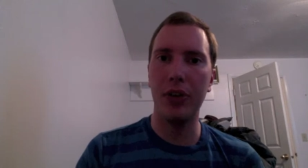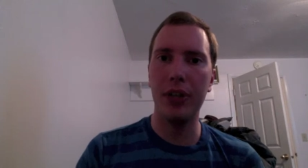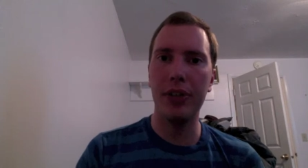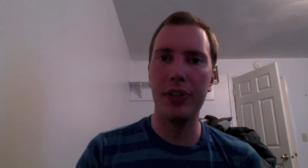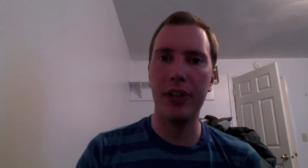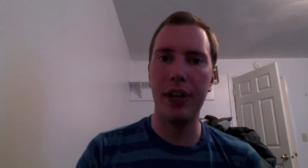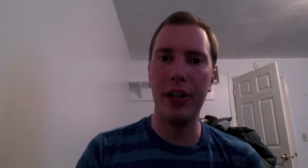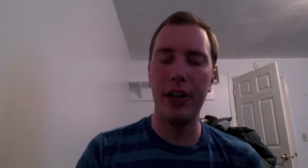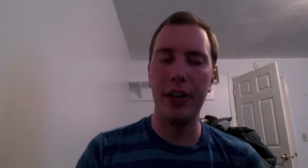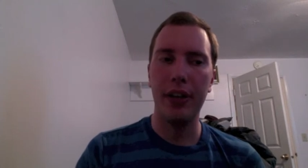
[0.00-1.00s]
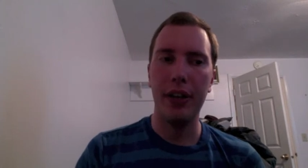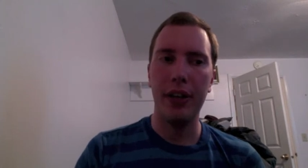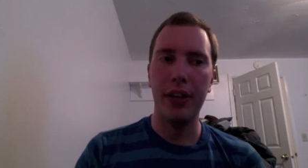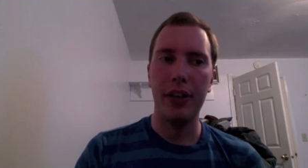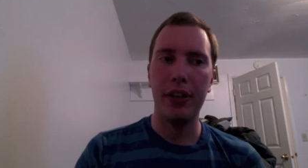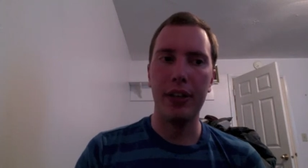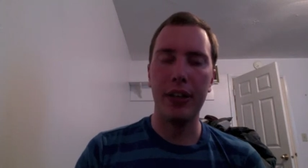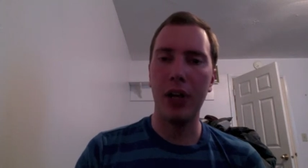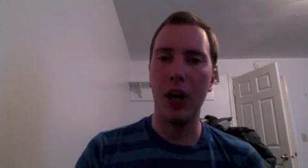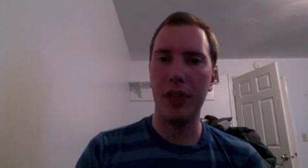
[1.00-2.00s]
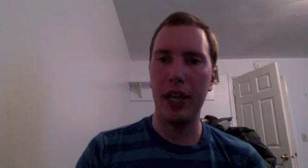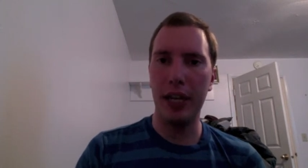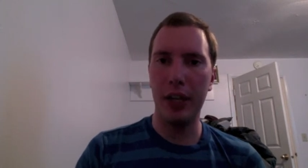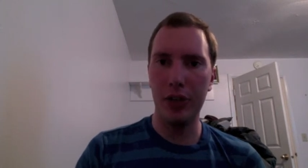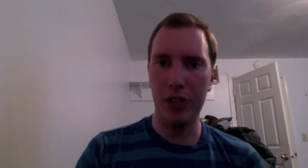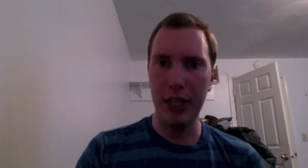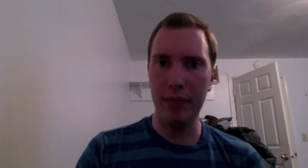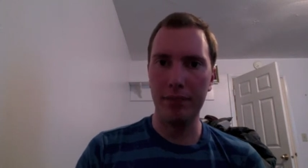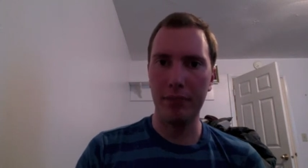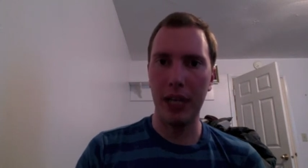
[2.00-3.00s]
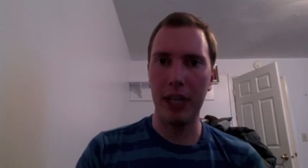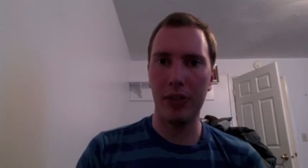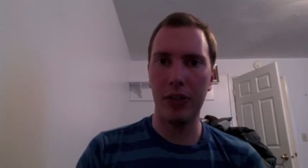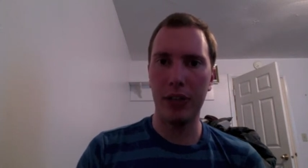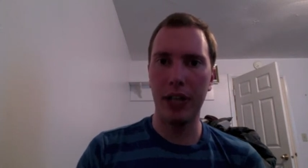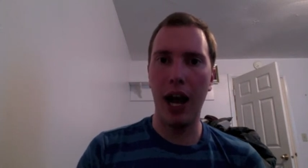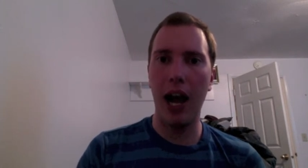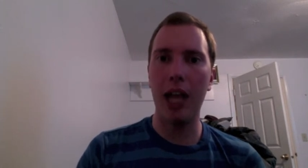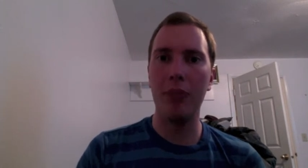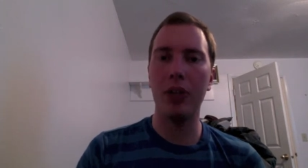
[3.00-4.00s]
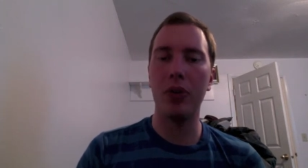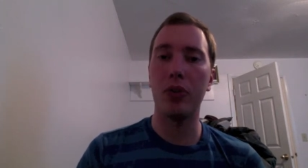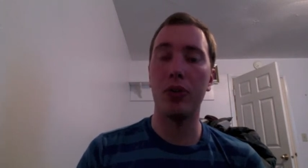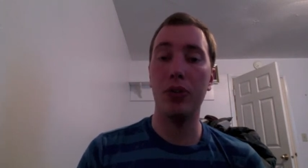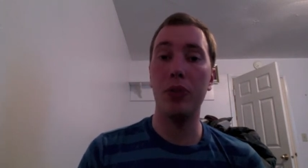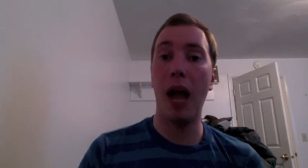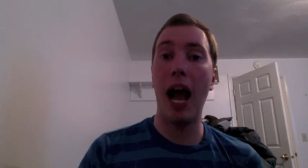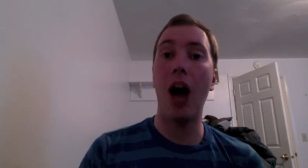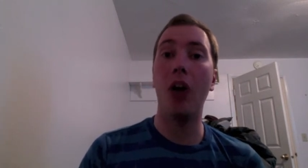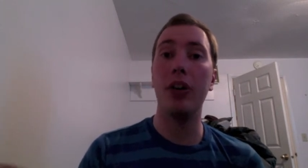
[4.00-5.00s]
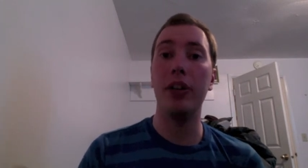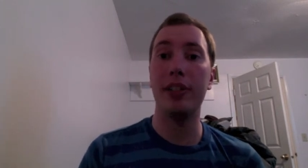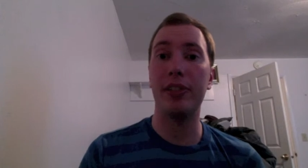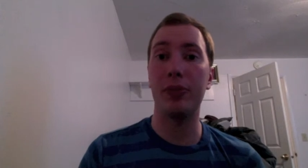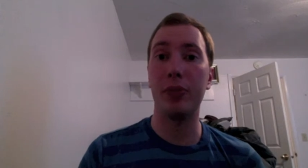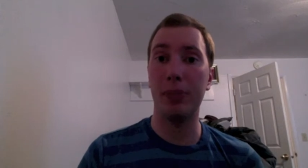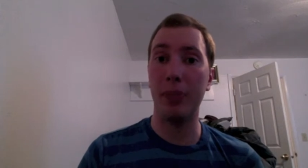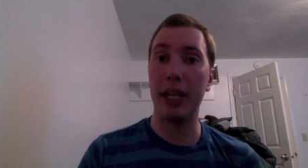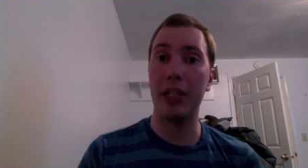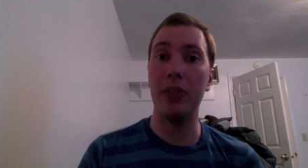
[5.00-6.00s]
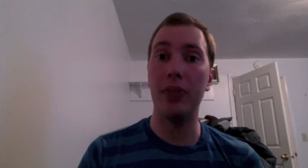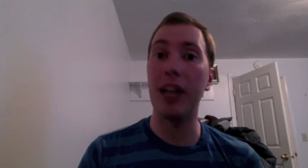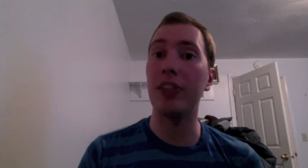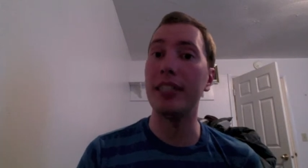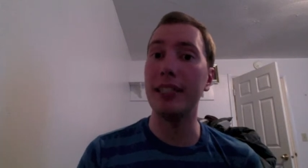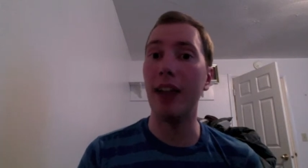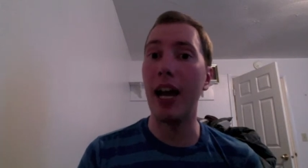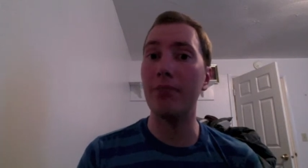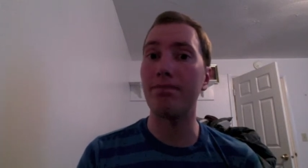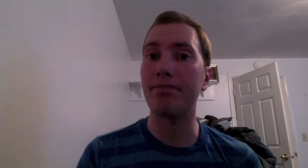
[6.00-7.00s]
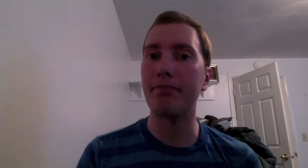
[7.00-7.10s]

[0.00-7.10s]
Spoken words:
is giving off that energy at a certain time in order to power its respective LED light.